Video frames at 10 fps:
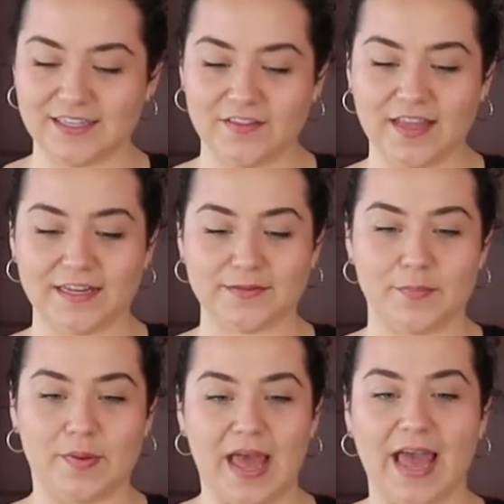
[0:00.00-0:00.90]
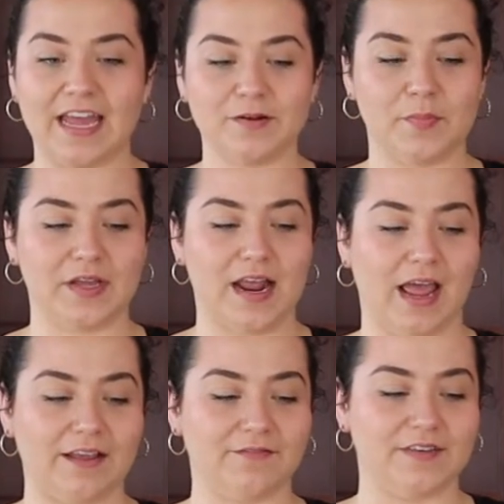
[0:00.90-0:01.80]
not that it's bad, but
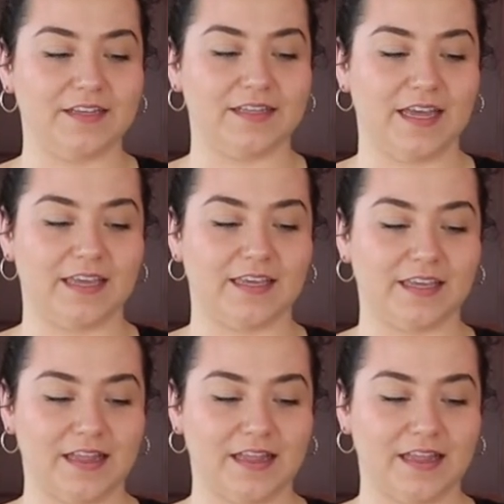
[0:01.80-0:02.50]
I feel like